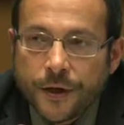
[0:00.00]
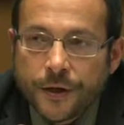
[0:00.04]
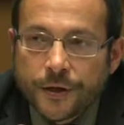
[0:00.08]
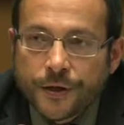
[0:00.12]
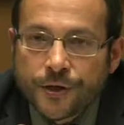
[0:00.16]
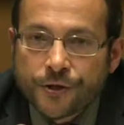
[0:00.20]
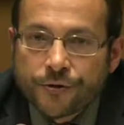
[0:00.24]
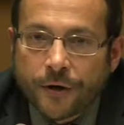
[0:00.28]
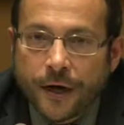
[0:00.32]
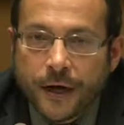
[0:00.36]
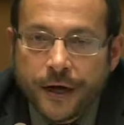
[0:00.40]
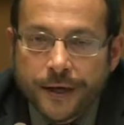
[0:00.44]

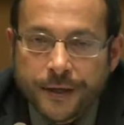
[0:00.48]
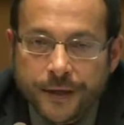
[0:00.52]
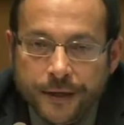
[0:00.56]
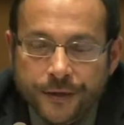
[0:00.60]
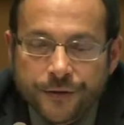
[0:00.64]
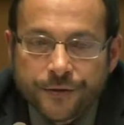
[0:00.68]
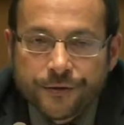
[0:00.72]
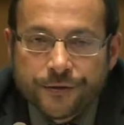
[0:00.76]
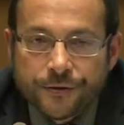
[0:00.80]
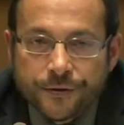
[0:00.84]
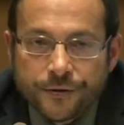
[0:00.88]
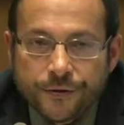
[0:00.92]
try and
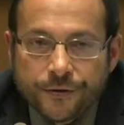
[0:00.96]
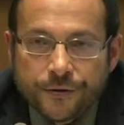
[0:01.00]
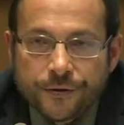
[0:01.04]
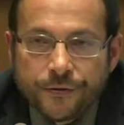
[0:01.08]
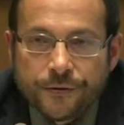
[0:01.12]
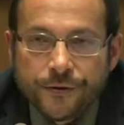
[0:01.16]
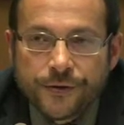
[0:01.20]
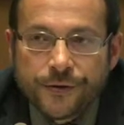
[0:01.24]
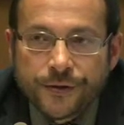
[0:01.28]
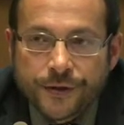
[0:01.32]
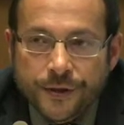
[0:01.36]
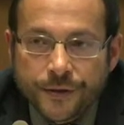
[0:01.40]

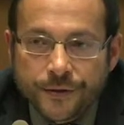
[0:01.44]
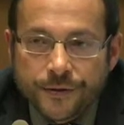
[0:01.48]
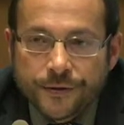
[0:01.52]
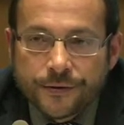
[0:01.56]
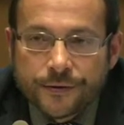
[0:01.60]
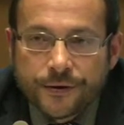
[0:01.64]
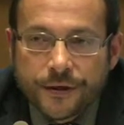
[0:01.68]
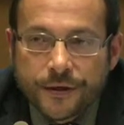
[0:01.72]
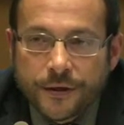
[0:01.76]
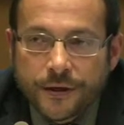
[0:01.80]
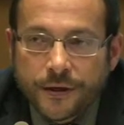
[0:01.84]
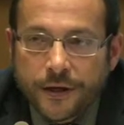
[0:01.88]
introduce
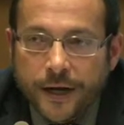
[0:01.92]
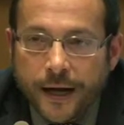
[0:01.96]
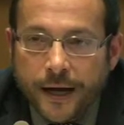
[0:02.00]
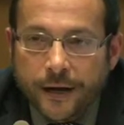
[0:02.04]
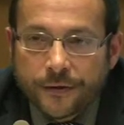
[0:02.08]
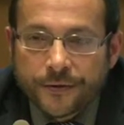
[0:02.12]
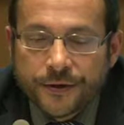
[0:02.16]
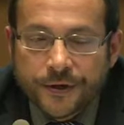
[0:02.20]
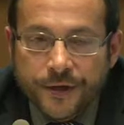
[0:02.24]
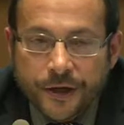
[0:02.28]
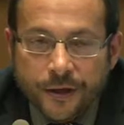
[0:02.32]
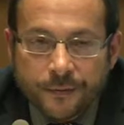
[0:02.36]
into the
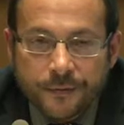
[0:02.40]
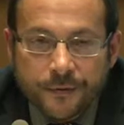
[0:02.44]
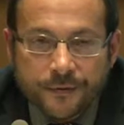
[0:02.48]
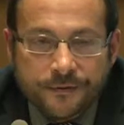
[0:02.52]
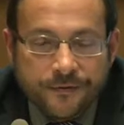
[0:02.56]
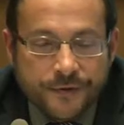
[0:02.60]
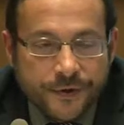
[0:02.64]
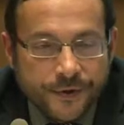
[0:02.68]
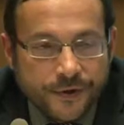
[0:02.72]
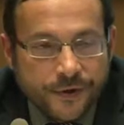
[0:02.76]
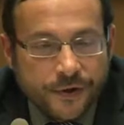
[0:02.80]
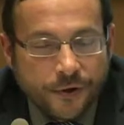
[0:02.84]
outcome of
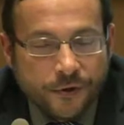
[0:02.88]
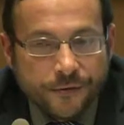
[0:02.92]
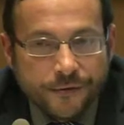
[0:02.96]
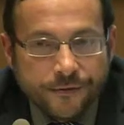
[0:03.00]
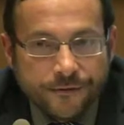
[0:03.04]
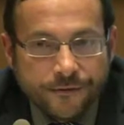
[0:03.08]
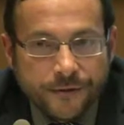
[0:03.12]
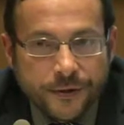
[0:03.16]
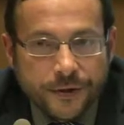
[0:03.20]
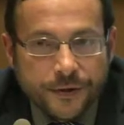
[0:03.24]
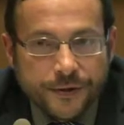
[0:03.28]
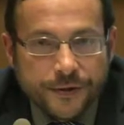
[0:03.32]
this
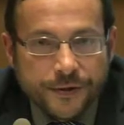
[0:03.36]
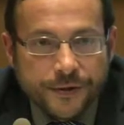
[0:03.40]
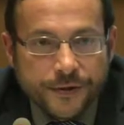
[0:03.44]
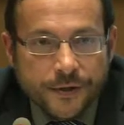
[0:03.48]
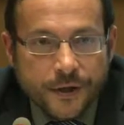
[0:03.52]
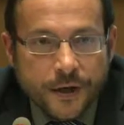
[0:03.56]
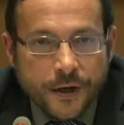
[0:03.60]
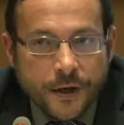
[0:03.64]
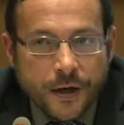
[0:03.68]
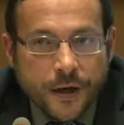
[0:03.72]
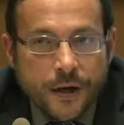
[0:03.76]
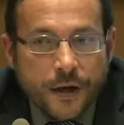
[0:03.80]
conference
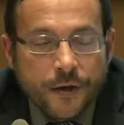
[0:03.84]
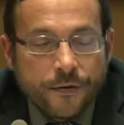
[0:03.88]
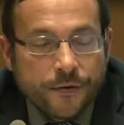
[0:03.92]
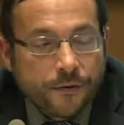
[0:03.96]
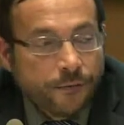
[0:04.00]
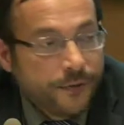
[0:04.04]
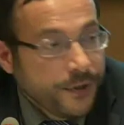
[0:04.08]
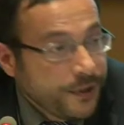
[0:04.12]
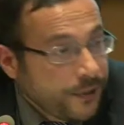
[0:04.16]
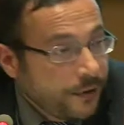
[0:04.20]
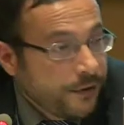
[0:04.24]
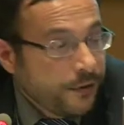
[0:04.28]

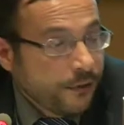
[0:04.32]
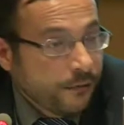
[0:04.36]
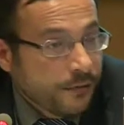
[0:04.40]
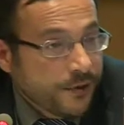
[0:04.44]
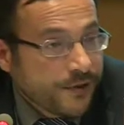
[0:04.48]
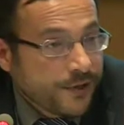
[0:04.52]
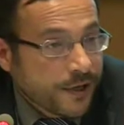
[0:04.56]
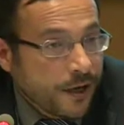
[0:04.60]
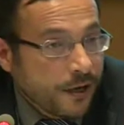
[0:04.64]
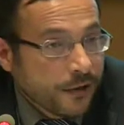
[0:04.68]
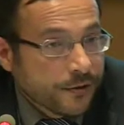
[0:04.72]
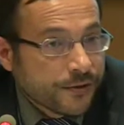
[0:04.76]
the
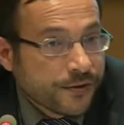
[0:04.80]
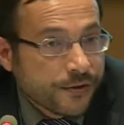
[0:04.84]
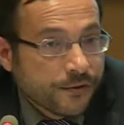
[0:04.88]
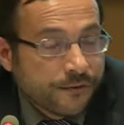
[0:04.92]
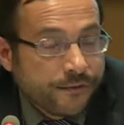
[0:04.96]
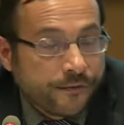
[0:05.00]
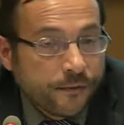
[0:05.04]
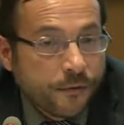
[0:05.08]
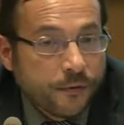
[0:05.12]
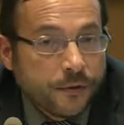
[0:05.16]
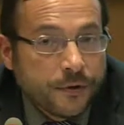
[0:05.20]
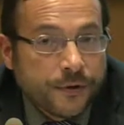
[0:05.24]
results
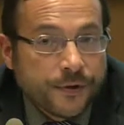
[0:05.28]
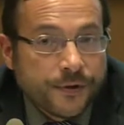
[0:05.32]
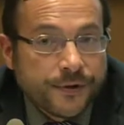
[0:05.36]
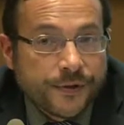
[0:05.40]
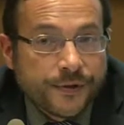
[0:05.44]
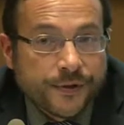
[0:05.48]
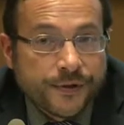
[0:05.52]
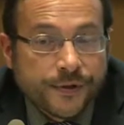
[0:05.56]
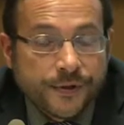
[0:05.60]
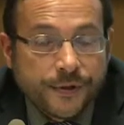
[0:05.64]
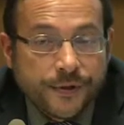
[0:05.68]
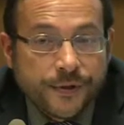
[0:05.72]
of all
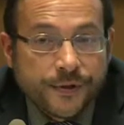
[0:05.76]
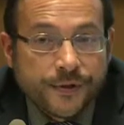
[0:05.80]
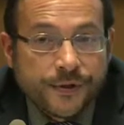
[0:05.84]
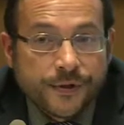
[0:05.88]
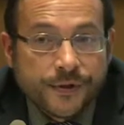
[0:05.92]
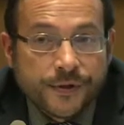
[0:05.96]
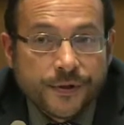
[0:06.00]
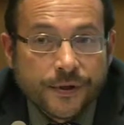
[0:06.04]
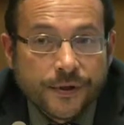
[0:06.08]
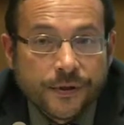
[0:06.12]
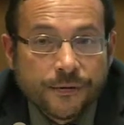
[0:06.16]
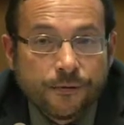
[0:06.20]
this
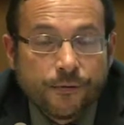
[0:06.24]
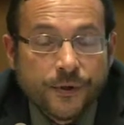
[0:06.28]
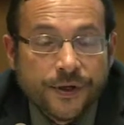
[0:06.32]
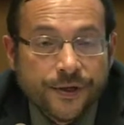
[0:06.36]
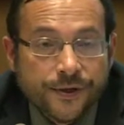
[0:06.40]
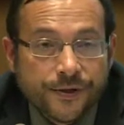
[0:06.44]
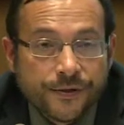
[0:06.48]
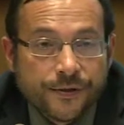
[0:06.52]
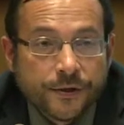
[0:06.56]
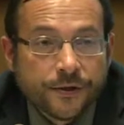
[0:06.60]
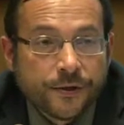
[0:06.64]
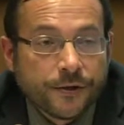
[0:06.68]

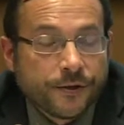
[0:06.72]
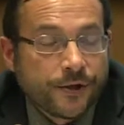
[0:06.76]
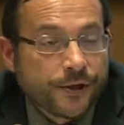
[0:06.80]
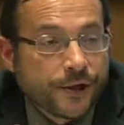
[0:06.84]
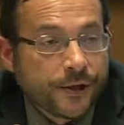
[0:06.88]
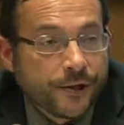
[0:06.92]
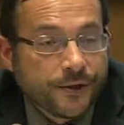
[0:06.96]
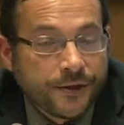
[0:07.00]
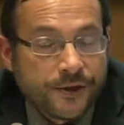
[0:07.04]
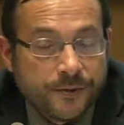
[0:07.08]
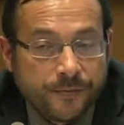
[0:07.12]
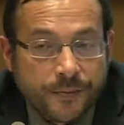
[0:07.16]
research
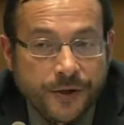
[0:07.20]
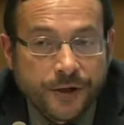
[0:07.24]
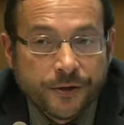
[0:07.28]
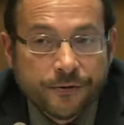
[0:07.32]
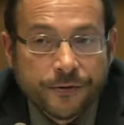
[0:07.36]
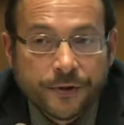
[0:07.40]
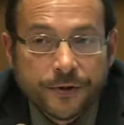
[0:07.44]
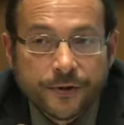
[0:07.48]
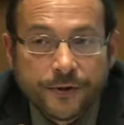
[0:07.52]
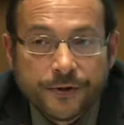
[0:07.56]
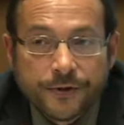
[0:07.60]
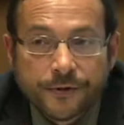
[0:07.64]
and
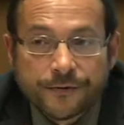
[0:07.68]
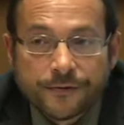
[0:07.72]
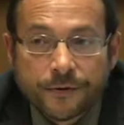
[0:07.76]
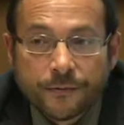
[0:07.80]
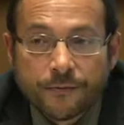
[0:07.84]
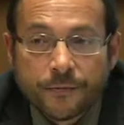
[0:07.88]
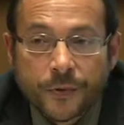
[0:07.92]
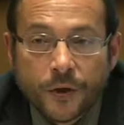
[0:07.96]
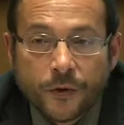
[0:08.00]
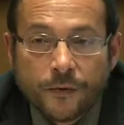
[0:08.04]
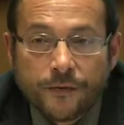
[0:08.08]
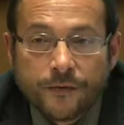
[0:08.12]
experience
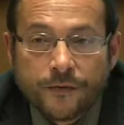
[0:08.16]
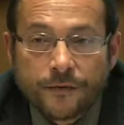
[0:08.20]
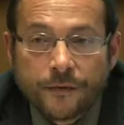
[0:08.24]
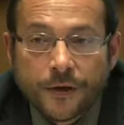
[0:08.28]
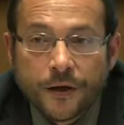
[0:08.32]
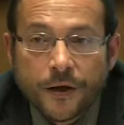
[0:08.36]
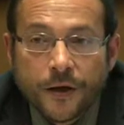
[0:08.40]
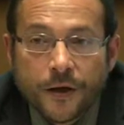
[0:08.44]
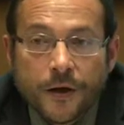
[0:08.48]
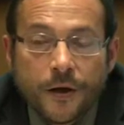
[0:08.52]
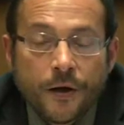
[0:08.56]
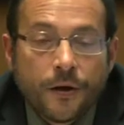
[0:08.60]
from both
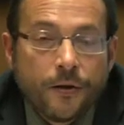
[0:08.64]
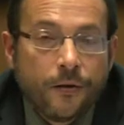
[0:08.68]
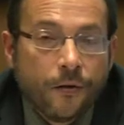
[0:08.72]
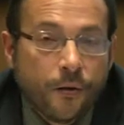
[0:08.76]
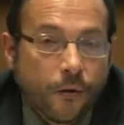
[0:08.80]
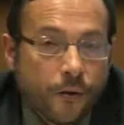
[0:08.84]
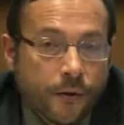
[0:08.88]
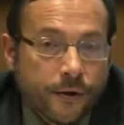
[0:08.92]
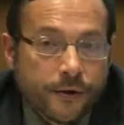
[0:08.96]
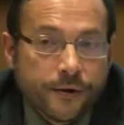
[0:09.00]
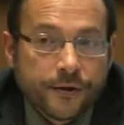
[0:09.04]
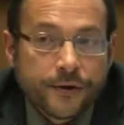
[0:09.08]

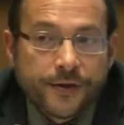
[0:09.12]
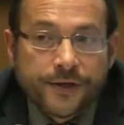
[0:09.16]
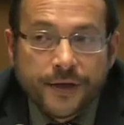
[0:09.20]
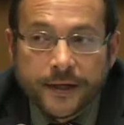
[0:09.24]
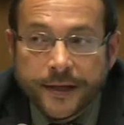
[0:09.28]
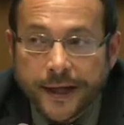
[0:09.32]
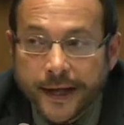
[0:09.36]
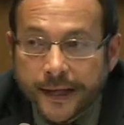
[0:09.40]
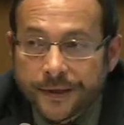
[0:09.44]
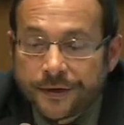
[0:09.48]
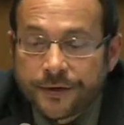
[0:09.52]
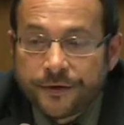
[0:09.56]
lawyers
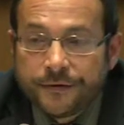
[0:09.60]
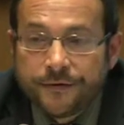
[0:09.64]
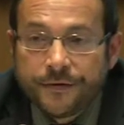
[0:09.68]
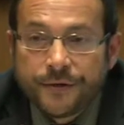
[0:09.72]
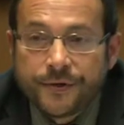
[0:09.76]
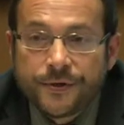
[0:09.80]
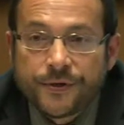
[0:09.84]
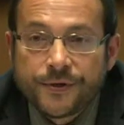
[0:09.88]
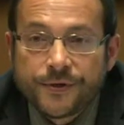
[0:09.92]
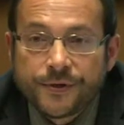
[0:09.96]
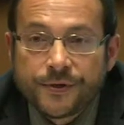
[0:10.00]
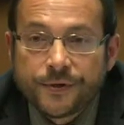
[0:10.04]
and
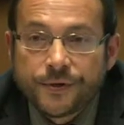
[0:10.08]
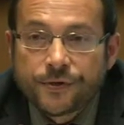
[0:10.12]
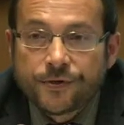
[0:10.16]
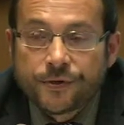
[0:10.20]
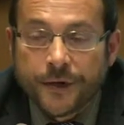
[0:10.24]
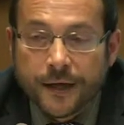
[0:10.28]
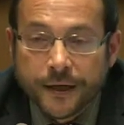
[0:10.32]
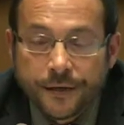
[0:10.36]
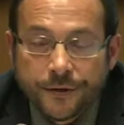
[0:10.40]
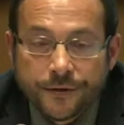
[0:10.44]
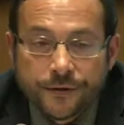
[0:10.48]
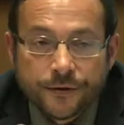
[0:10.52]
activists in
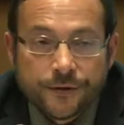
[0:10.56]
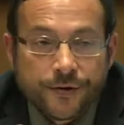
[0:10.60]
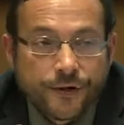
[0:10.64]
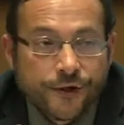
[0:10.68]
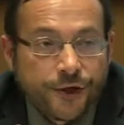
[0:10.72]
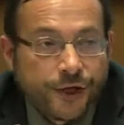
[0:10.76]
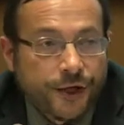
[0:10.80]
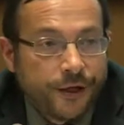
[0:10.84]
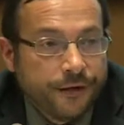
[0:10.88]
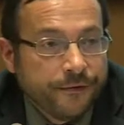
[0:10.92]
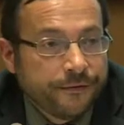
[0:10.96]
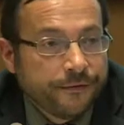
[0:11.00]
trying to
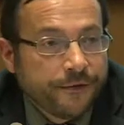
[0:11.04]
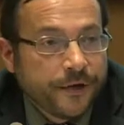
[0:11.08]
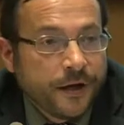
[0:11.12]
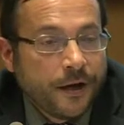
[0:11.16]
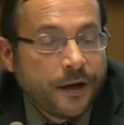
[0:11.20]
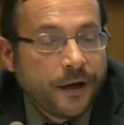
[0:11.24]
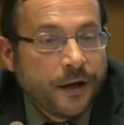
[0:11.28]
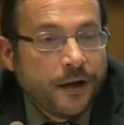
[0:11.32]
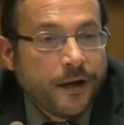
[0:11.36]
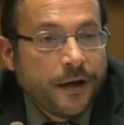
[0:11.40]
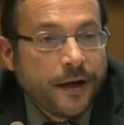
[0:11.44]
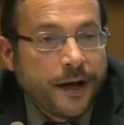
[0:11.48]
achieve
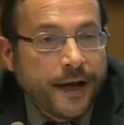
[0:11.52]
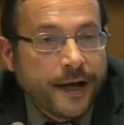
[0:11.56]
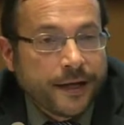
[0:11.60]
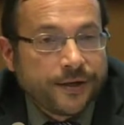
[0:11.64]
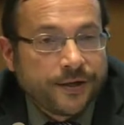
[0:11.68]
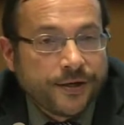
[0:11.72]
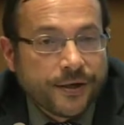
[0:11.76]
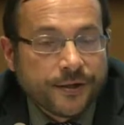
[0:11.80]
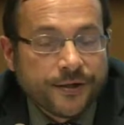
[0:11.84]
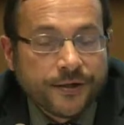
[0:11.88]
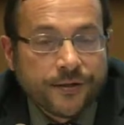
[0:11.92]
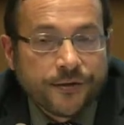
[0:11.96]

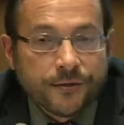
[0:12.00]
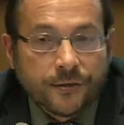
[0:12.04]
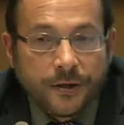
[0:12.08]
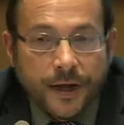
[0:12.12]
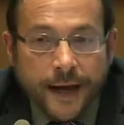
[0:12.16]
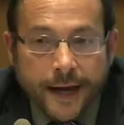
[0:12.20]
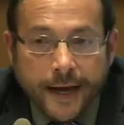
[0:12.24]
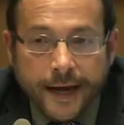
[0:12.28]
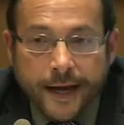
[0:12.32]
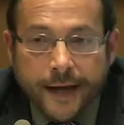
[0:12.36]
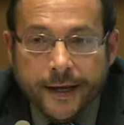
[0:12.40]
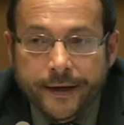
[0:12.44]
access to
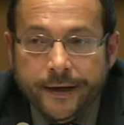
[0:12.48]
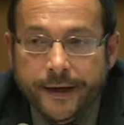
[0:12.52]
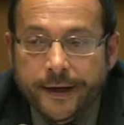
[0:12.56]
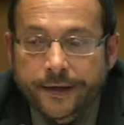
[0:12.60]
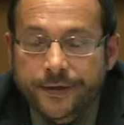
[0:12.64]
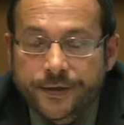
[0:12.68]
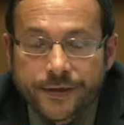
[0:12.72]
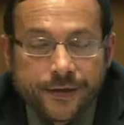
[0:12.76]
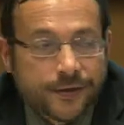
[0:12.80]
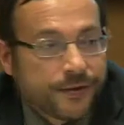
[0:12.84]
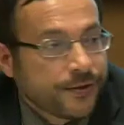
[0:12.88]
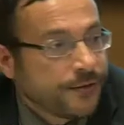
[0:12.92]
land,
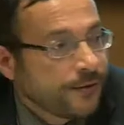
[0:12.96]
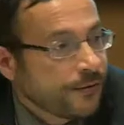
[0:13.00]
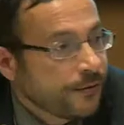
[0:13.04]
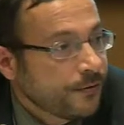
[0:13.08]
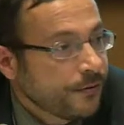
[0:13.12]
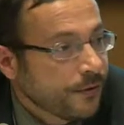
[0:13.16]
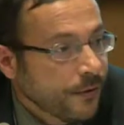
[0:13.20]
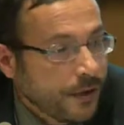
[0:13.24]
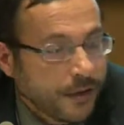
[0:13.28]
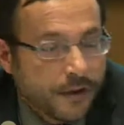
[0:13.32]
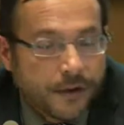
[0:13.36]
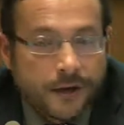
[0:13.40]
access
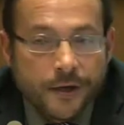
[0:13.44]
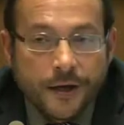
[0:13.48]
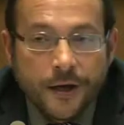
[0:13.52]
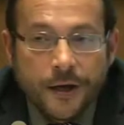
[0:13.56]
to